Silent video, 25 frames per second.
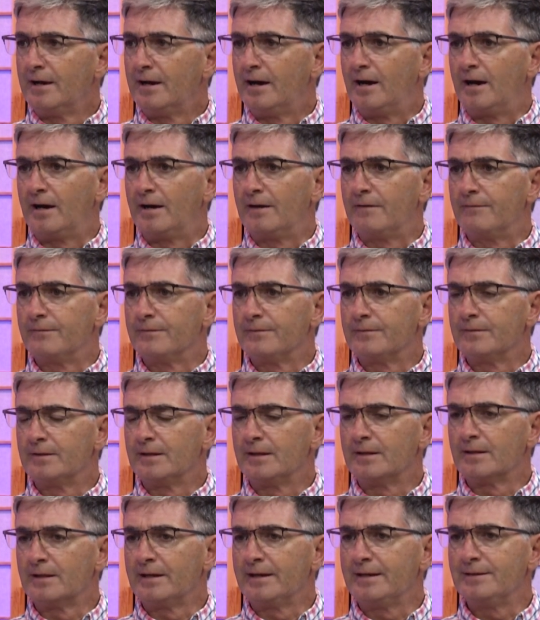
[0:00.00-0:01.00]

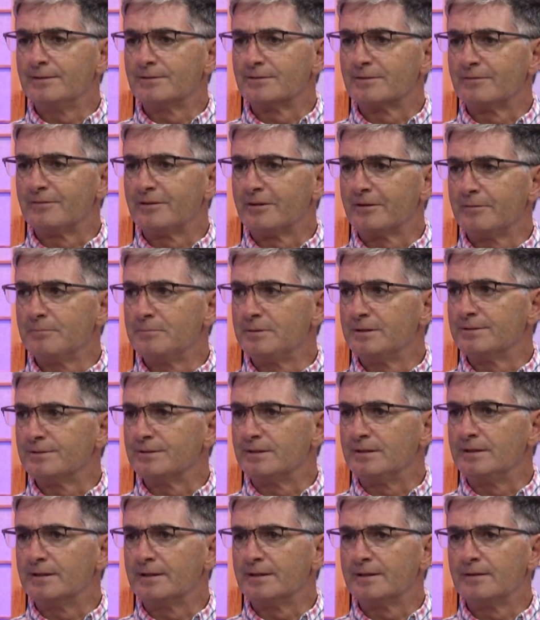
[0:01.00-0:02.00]
The ladies are very
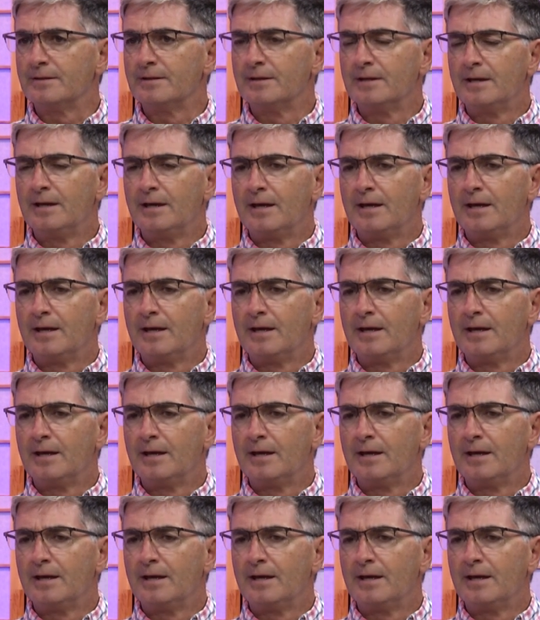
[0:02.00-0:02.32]
busy, and